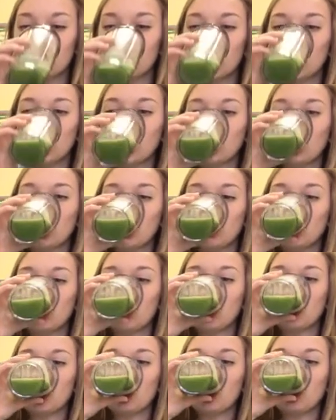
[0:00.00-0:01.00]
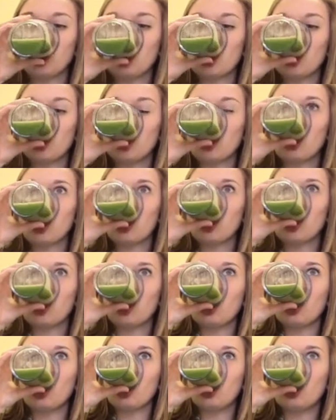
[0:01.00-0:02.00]

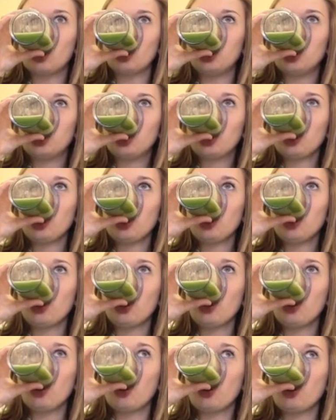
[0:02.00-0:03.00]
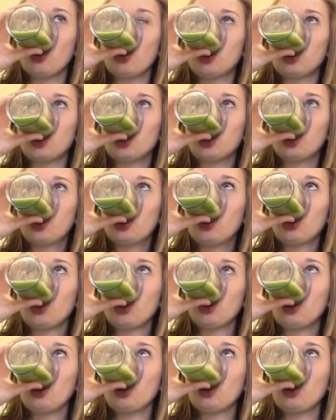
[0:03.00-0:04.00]

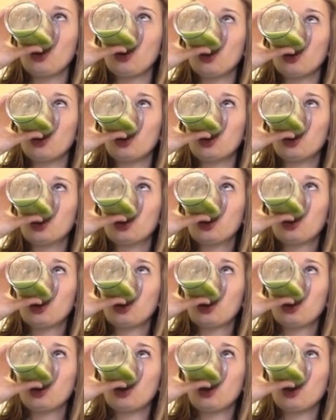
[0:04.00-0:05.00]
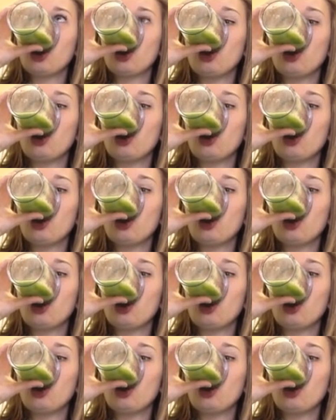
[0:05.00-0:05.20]
Nobody speaks.